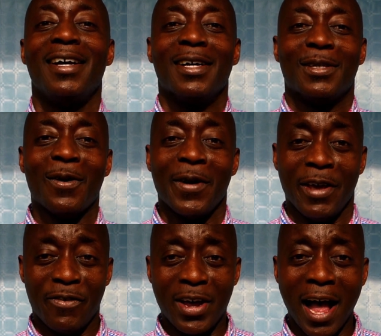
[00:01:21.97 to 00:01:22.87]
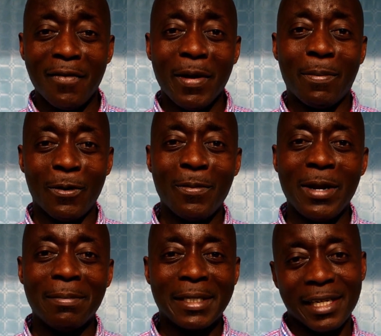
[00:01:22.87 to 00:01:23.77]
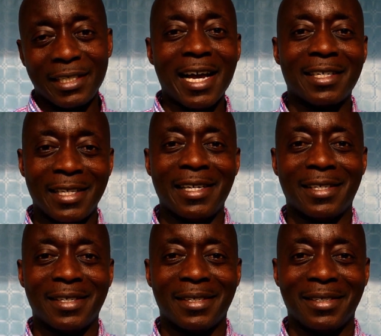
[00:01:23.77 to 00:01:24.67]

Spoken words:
So if you have a problem such as this,